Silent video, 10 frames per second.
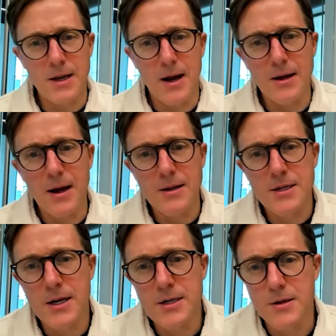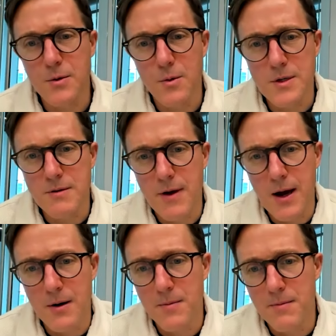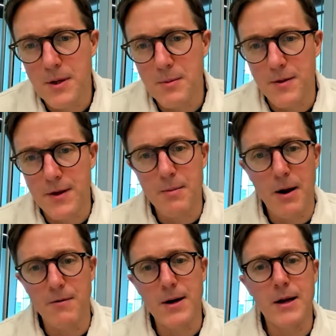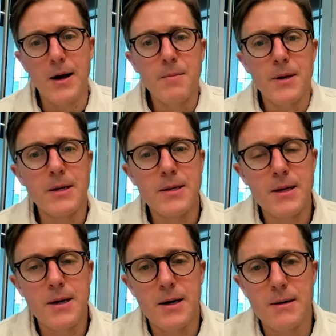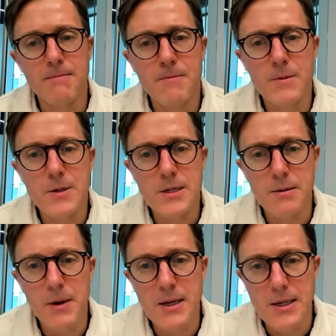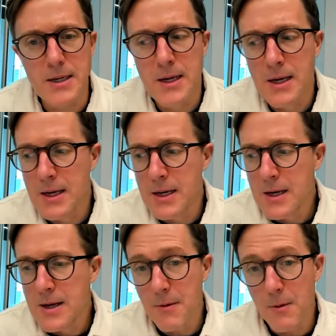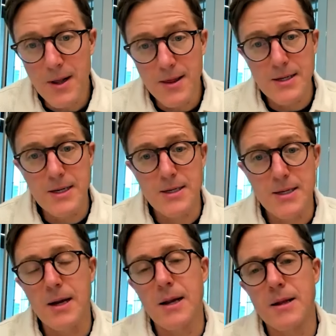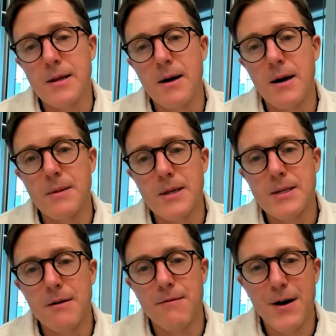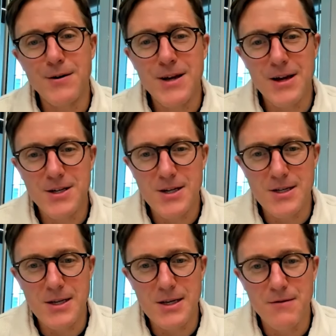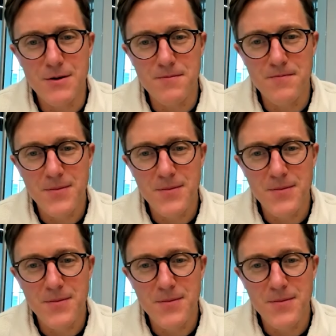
And I, I changed the course of how people think about running companies, um, which is amazing. But one of the things he said at the time, he said, variation is evil.